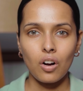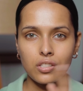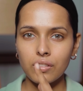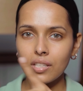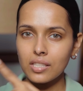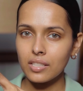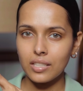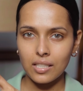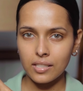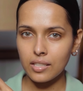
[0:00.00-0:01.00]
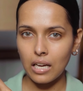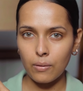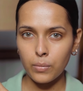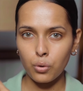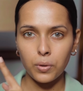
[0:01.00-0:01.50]
Also, this doesn't
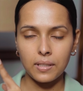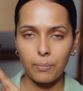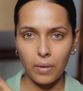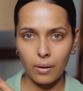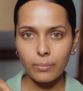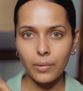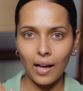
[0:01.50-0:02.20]
come with a pump.